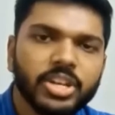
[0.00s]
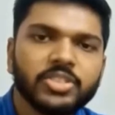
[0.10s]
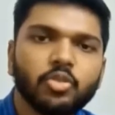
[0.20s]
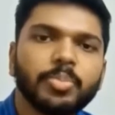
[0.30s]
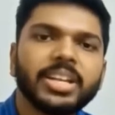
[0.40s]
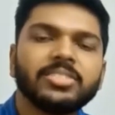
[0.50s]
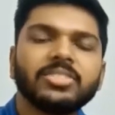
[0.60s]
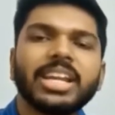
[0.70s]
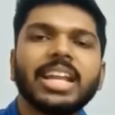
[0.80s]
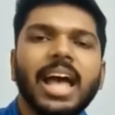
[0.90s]
is rupees
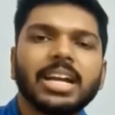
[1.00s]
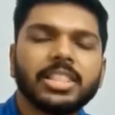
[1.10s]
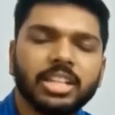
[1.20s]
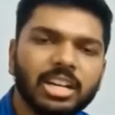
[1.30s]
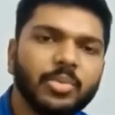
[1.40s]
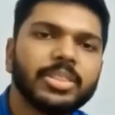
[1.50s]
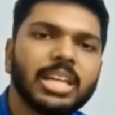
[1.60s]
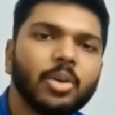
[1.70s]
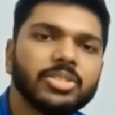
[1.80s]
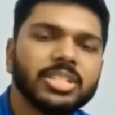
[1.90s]

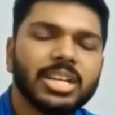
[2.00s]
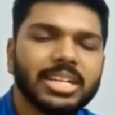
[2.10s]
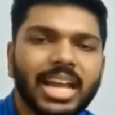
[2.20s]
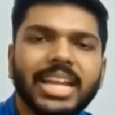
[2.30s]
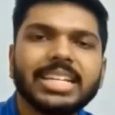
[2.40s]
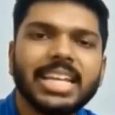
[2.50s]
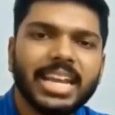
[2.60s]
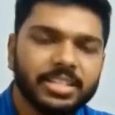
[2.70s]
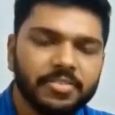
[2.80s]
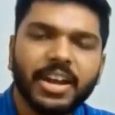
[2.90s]

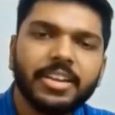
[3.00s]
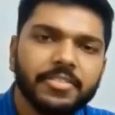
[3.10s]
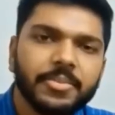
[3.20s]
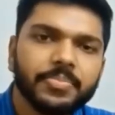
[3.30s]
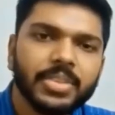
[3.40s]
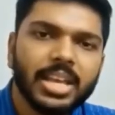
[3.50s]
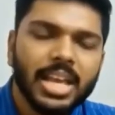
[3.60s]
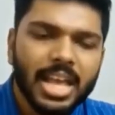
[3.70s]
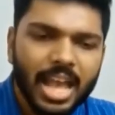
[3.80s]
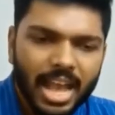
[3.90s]
3,31,985,
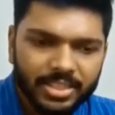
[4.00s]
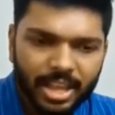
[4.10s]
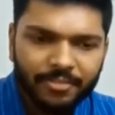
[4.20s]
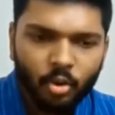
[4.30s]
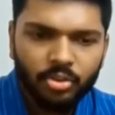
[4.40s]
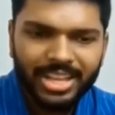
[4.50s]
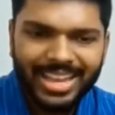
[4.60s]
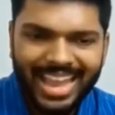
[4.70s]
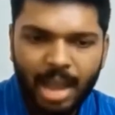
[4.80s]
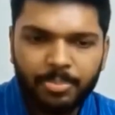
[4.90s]
and therefore the
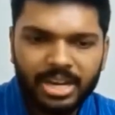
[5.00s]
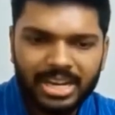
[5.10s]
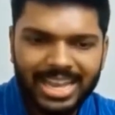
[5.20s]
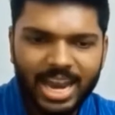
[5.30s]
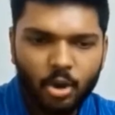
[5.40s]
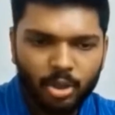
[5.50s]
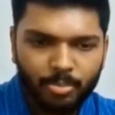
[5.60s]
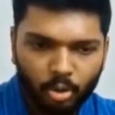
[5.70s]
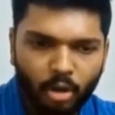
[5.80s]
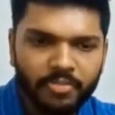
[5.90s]
capital gain or the
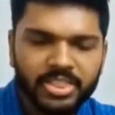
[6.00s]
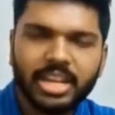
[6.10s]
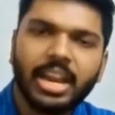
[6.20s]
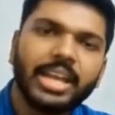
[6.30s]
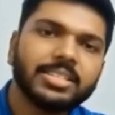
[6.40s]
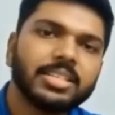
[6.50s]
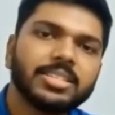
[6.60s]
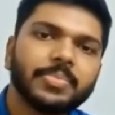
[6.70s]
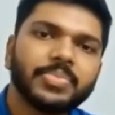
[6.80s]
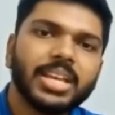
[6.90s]
profit that
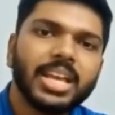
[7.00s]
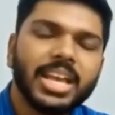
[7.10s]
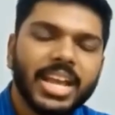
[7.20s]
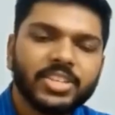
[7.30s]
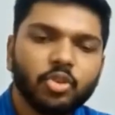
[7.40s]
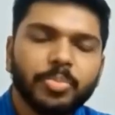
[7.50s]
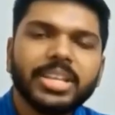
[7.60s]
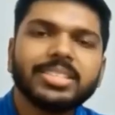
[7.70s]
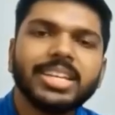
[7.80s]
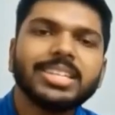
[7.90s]
arises is
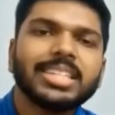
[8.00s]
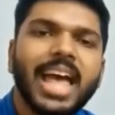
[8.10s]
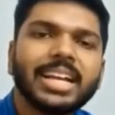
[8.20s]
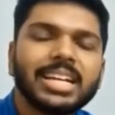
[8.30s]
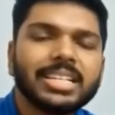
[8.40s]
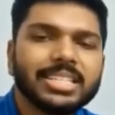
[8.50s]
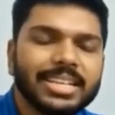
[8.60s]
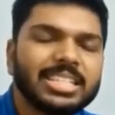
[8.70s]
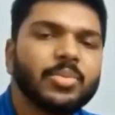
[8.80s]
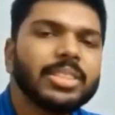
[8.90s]
rupees
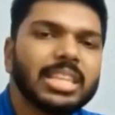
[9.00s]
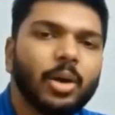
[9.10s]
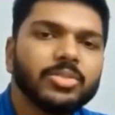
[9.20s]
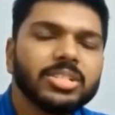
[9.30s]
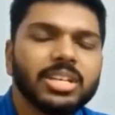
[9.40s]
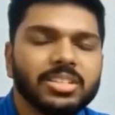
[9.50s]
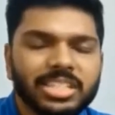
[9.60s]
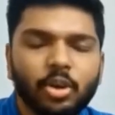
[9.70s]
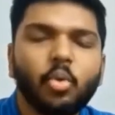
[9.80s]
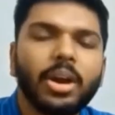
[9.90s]

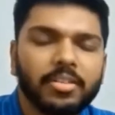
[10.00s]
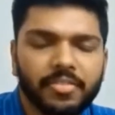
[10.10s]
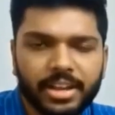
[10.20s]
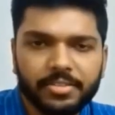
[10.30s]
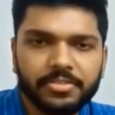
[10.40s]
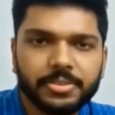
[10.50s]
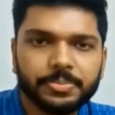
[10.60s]
6,61,015.